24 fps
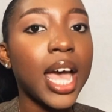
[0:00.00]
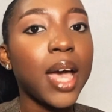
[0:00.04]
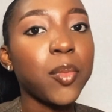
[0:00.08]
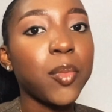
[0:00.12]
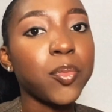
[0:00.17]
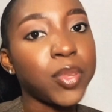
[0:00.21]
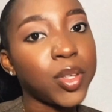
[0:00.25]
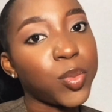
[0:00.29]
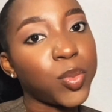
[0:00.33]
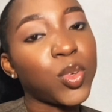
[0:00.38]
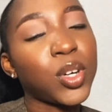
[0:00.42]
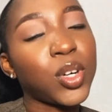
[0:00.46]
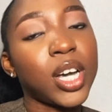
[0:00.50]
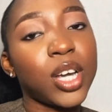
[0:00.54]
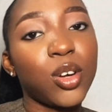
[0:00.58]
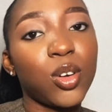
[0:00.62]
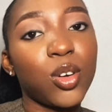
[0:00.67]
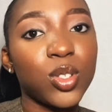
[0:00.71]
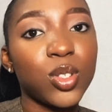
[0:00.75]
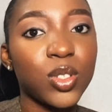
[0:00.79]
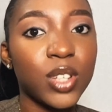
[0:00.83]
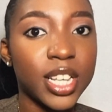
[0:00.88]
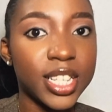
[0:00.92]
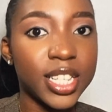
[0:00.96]
People can
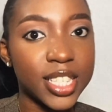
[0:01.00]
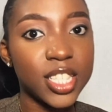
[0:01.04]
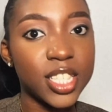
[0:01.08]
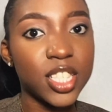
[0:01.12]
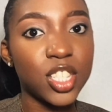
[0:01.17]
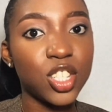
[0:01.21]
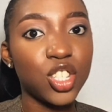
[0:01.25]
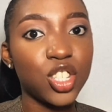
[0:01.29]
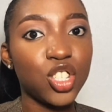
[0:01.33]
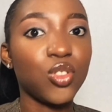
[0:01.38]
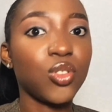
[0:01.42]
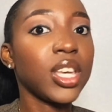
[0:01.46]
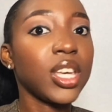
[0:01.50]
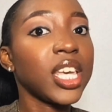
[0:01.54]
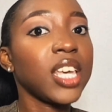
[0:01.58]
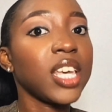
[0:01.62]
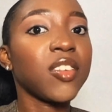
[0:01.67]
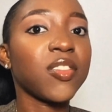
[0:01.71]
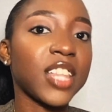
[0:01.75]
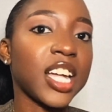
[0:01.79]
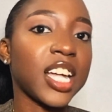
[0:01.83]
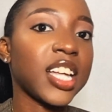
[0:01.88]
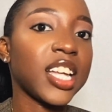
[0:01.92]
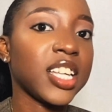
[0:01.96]
also assist you if
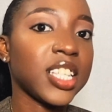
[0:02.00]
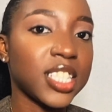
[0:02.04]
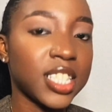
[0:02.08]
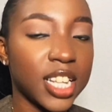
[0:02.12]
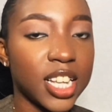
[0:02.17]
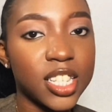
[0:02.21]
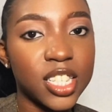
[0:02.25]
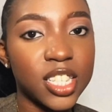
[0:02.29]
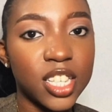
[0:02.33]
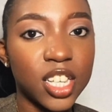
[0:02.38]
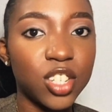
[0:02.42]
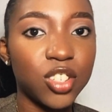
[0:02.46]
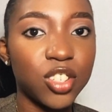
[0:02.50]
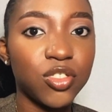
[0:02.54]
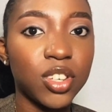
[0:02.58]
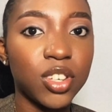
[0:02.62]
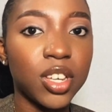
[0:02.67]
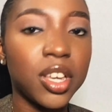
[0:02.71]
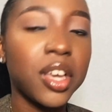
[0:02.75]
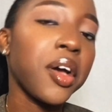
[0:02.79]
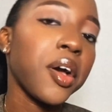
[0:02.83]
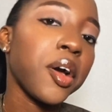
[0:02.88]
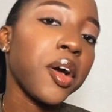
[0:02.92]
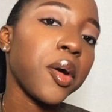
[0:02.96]
that is necessary.
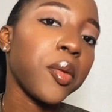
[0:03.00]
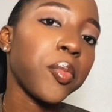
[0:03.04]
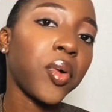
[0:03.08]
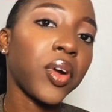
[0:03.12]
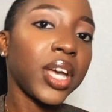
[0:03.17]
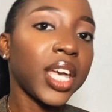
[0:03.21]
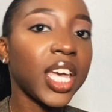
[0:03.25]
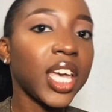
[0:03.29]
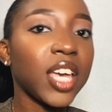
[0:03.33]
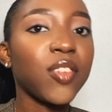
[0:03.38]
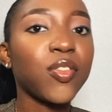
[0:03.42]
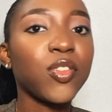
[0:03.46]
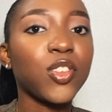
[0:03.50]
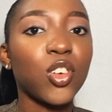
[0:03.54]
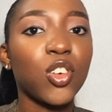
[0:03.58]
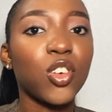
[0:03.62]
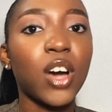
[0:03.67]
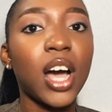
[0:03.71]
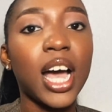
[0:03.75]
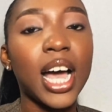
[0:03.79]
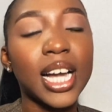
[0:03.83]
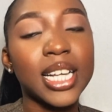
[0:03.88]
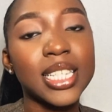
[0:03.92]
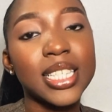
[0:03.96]
But if you're
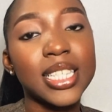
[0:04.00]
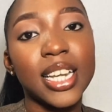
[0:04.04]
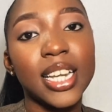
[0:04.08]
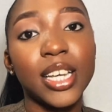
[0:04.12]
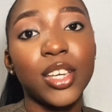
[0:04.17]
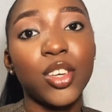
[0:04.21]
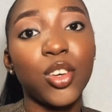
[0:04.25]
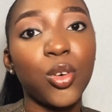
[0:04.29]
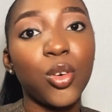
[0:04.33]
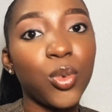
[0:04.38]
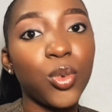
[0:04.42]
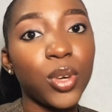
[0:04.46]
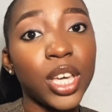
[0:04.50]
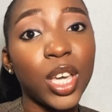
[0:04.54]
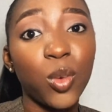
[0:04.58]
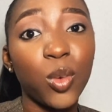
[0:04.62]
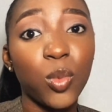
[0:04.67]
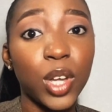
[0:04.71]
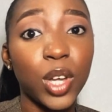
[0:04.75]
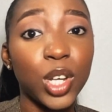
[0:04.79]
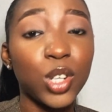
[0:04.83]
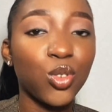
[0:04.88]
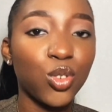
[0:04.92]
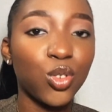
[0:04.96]
acting like you're okay
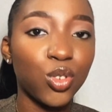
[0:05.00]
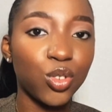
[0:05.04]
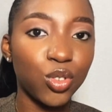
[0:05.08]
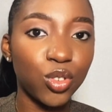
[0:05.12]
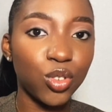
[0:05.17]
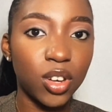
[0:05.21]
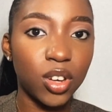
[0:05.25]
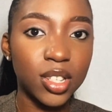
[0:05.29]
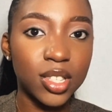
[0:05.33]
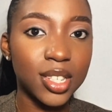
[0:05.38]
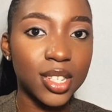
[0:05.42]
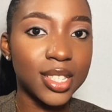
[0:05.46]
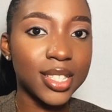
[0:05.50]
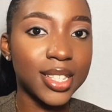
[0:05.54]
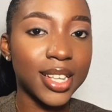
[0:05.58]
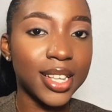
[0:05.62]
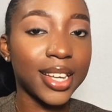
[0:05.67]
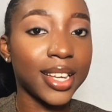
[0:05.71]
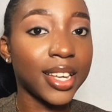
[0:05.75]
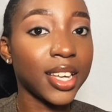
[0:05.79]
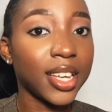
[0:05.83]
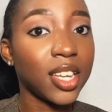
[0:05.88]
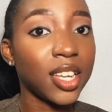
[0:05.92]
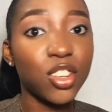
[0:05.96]
when you're not, it's like
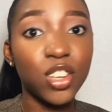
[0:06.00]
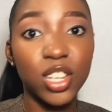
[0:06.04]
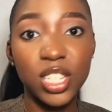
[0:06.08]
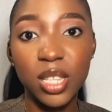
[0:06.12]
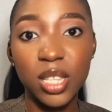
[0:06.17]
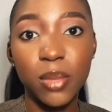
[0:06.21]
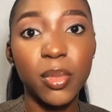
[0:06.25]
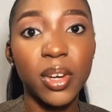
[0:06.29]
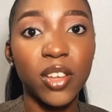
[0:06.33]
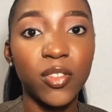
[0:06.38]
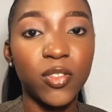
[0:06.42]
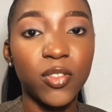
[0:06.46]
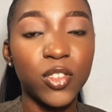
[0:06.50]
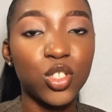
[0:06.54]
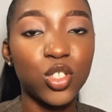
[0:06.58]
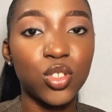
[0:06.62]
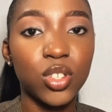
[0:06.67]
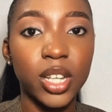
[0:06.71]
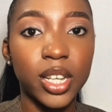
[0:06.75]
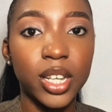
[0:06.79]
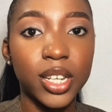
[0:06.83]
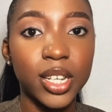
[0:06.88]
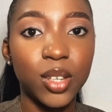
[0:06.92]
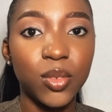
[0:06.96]
it doesn't benefit you in
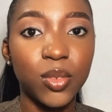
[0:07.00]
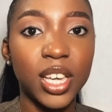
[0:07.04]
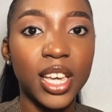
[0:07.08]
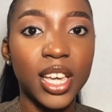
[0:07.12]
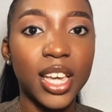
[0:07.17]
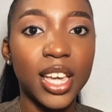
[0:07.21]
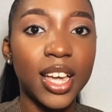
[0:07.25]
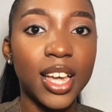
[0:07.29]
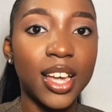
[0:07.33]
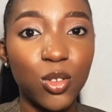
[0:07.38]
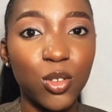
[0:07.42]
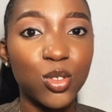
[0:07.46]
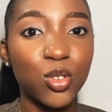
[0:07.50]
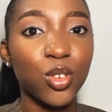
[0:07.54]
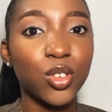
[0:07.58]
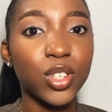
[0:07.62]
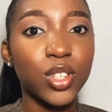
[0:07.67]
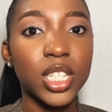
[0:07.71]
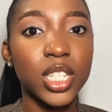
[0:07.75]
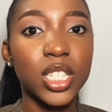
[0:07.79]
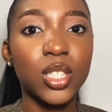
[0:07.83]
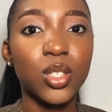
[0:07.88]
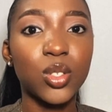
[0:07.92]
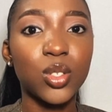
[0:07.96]
any way. It can also
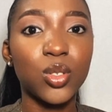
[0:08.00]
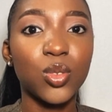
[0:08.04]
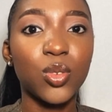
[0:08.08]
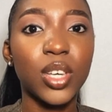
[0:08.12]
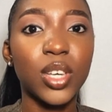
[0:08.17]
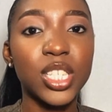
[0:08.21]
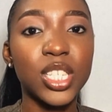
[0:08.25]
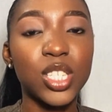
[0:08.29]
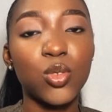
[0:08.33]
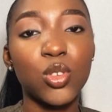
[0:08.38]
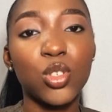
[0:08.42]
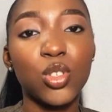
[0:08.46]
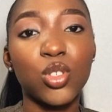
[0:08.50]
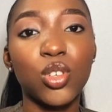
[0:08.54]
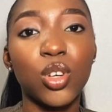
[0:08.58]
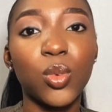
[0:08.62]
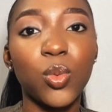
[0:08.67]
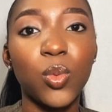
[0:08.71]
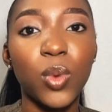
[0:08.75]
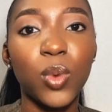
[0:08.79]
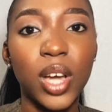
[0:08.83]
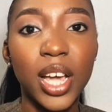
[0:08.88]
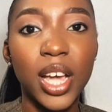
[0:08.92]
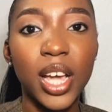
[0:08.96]
lead to a situation
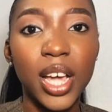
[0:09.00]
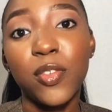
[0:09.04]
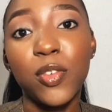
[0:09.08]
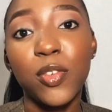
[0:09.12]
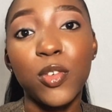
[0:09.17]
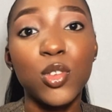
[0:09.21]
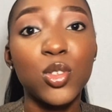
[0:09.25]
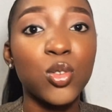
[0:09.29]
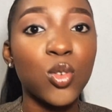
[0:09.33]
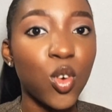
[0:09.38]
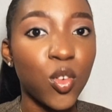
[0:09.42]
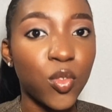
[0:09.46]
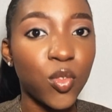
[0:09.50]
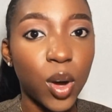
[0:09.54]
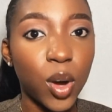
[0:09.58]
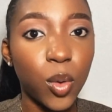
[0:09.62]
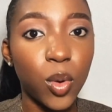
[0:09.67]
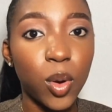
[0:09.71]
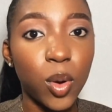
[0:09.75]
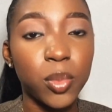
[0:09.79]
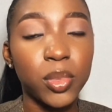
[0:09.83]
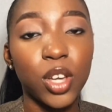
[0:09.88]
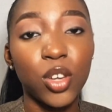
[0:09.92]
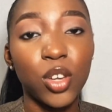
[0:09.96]
where you feel so
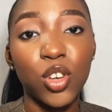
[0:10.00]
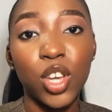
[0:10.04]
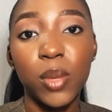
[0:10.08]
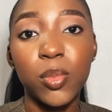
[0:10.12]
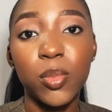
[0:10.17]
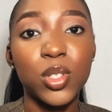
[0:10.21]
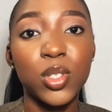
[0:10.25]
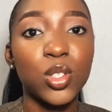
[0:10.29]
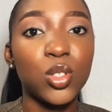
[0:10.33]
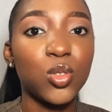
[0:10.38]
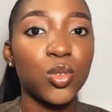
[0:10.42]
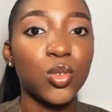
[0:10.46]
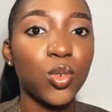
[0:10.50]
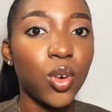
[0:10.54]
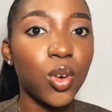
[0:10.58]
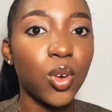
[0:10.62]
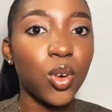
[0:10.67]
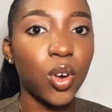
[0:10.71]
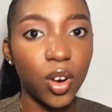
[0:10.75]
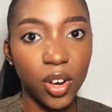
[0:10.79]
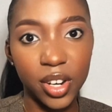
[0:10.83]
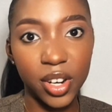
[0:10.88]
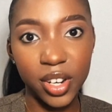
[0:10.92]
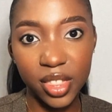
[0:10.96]
overwhelmed that you're not able to do
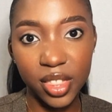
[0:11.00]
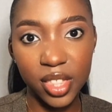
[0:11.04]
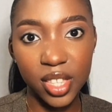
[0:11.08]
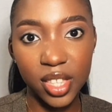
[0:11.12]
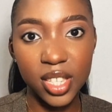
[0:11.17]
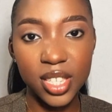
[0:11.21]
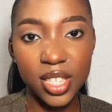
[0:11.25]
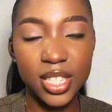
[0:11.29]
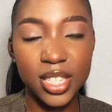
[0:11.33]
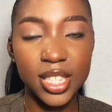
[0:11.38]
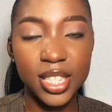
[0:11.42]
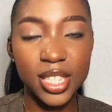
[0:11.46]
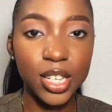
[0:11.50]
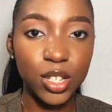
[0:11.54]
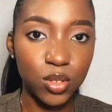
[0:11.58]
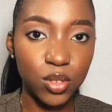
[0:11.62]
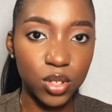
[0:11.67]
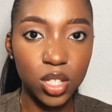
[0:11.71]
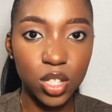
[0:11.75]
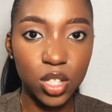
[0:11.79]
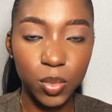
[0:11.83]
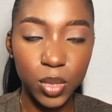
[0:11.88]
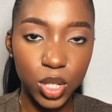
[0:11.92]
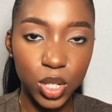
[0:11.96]
other things that you need
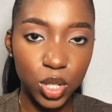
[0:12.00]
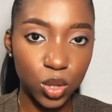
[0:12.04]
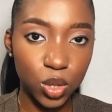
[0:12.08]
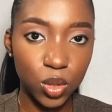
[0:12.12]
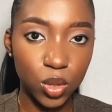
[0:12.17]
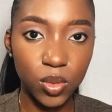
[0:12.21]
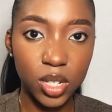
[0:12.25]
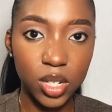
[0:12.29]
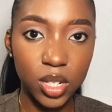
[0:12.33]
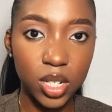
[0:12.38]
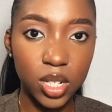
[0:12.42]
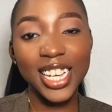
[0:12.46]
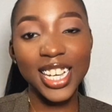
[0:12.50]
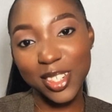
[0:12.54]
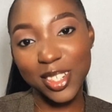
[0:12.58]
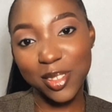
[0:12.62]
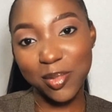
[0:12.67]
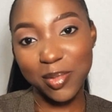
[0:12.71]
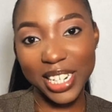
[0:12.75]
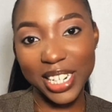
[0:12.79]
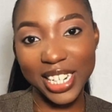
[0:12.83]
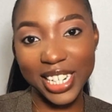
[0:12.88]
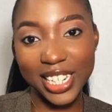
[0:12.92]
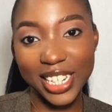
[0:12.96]
to be doing. Next thing on
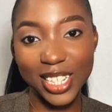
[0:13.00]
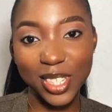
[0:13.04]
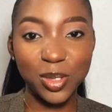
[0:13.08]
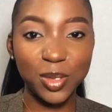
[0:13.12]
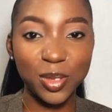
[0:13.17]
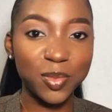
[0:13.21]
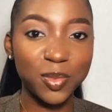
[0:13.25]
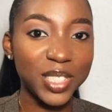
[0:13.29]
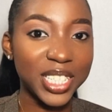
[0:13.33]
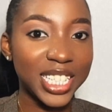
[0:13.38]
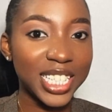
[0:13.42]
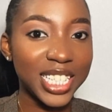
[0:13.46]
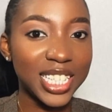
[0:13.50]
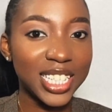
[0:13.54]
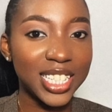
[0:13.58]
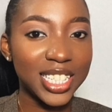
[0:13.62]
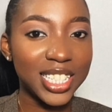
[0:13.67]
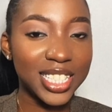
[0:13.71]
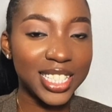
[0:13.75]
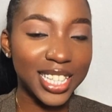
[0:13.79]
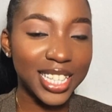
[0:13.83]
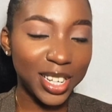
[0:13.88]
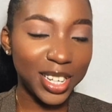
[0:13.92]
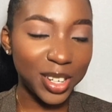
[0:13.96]
my list would be
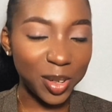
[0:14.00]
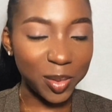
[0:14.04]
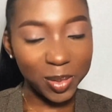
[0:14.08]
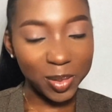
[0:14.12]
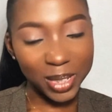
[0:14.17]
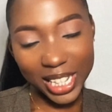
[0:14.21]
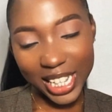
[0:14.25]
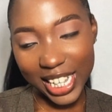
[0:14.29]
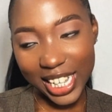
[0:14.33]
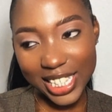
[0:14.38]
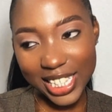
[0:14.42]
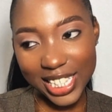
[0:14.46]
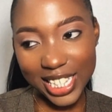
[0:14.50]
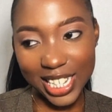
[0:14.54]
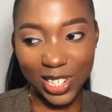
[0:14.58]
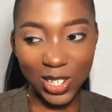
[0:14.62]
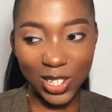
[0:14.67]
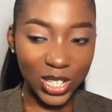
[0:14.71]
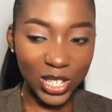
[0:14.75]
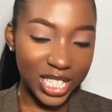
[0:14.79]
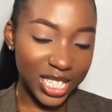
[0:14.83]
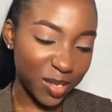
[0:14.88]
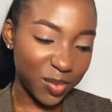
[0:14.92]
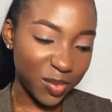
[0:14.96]
staying up late and
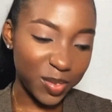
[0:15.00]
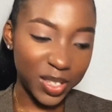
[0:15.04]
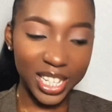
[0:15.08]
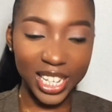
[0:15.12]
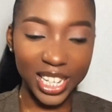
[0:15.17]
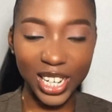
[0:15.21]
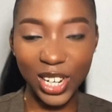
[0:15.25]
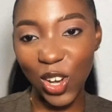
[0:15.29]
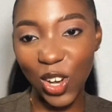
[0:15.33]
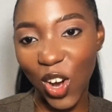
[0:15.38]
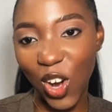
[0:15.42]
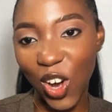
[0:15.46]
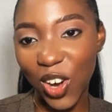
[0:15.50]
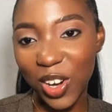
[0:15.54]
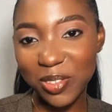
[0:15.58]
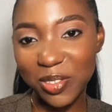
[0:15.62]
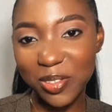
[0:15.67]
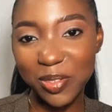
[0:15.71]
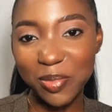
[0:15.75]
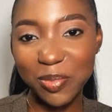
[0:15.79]
not sleeping enough.